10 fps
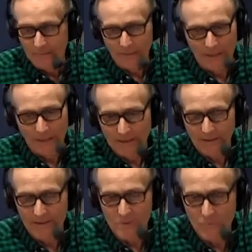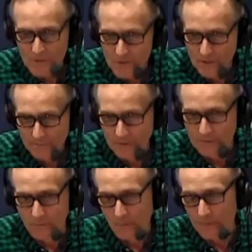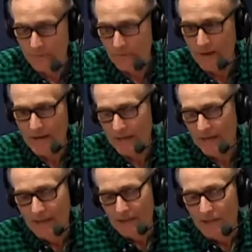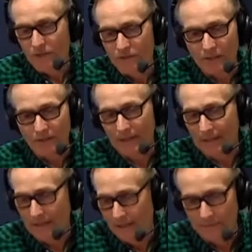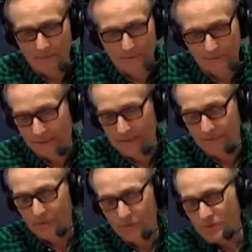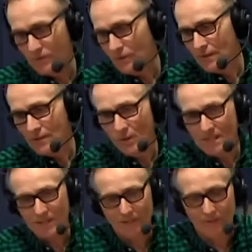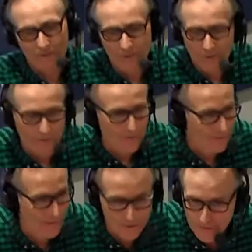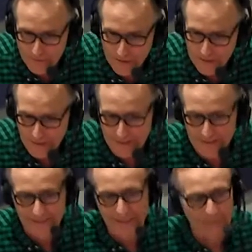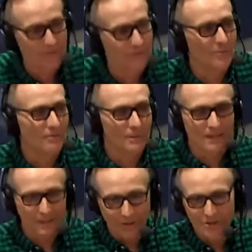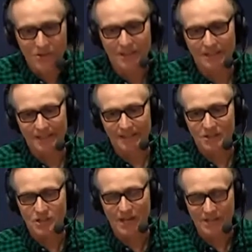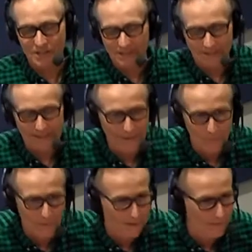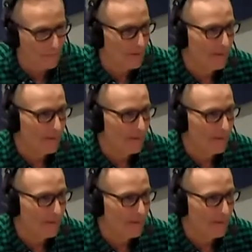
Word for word: But a lot of times we stumble and we're afraid, you know, to go get help. Uh, for those of you on the West Coast, you know, the Vancouver Canucks, they went through a big coaching uh, change. Uh, they got rid of the,